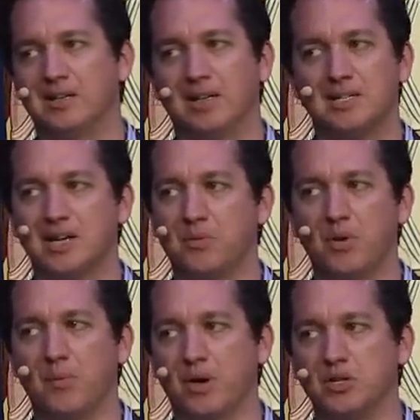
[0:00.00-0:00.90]
That's not what
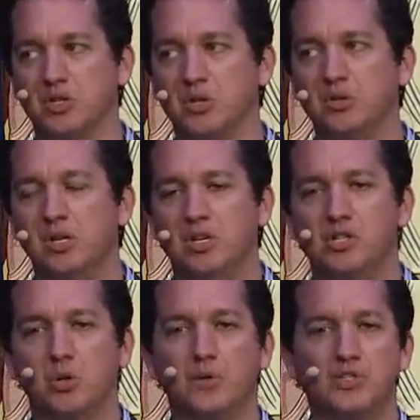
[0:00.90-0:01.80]
we want to do.
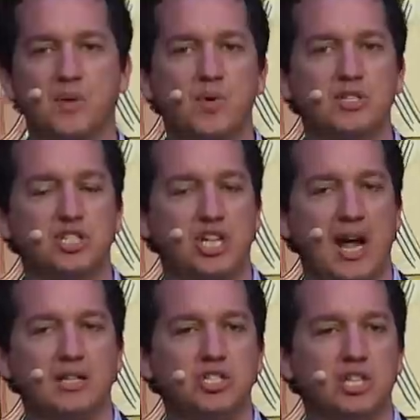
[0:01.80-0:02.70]
So if someone is
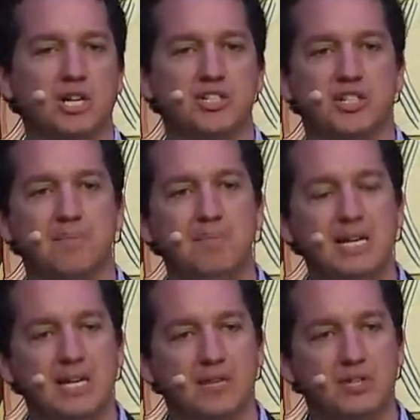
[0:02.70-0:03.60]
challenging us on the
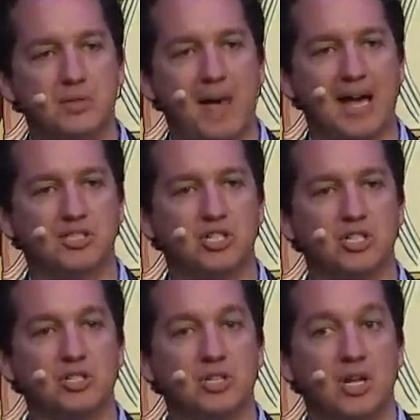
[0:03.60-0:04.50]
meaning of these
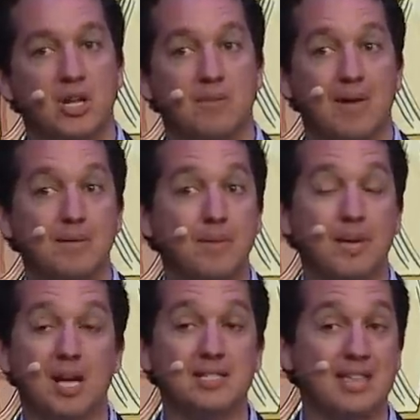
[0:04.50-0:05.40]
passages, maybe
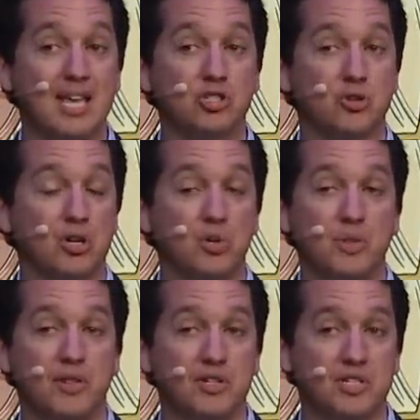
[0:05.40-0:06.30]
because they struggle
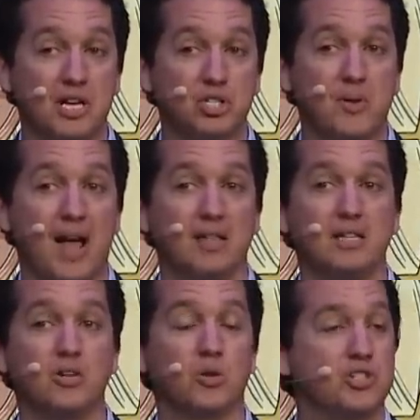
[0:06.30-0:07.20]
with their
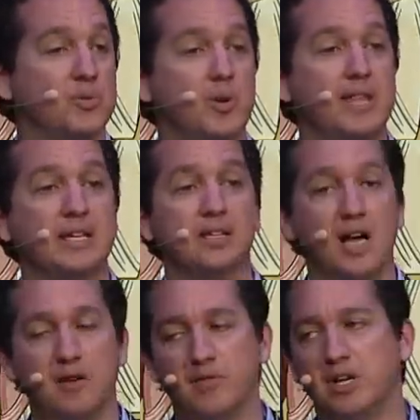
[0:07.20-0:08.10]
sexuality or someone they
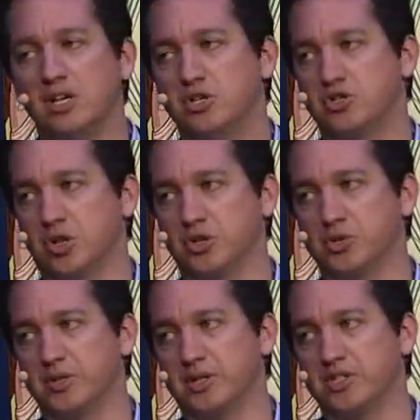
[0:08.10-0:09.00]
love
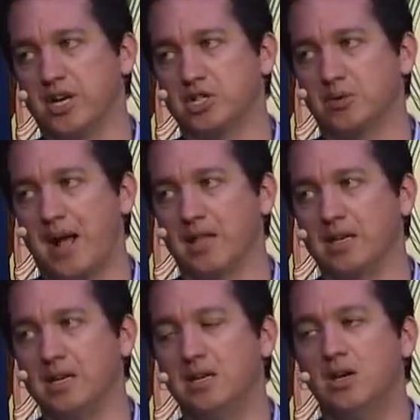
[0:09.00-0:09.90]
struggles with their
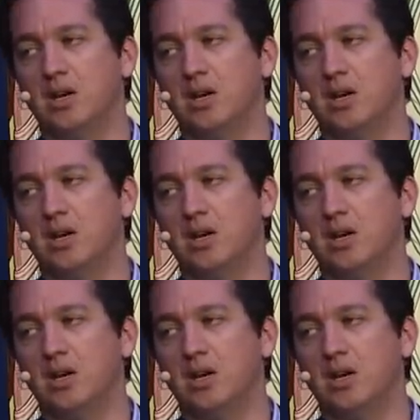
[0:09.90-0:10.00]
sexuality,